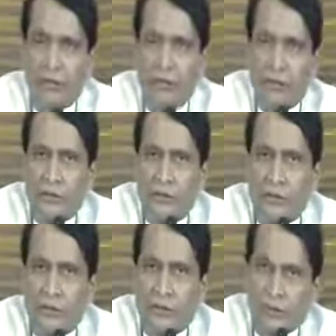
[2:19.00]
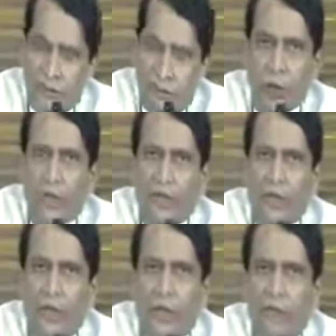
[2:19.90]
You can keep organizing
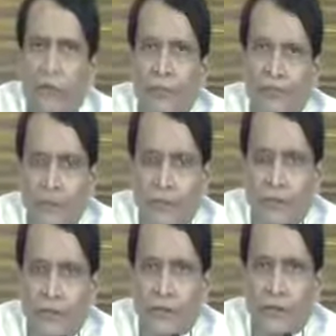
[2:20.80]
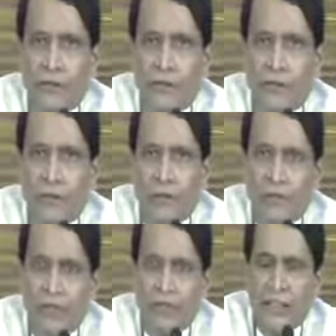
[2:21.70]
conferences. But
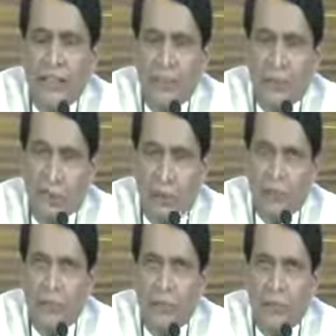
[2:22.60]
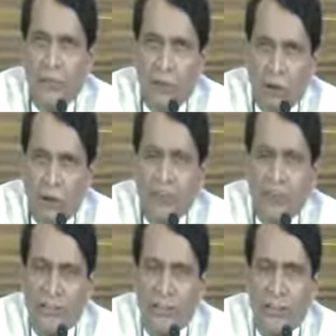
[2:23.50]
unless those people who work on
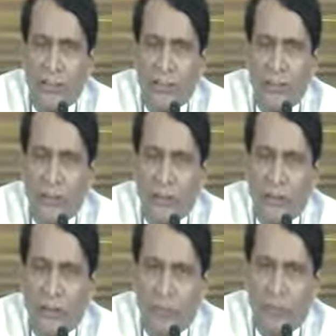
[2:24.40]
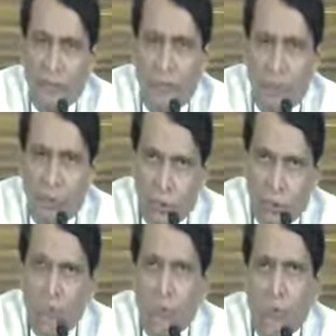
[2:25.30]
safety do their job
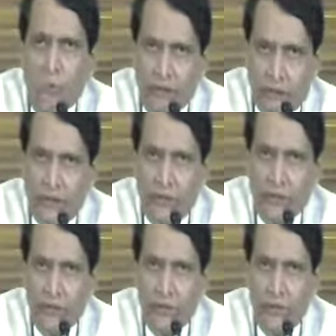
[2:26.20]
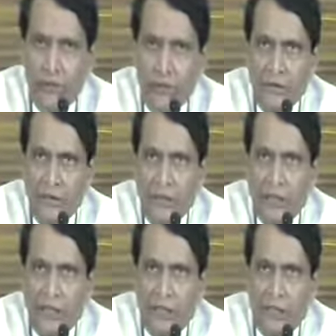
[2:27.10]
properly, apply
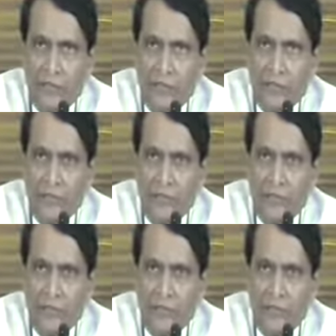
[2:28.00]
themselves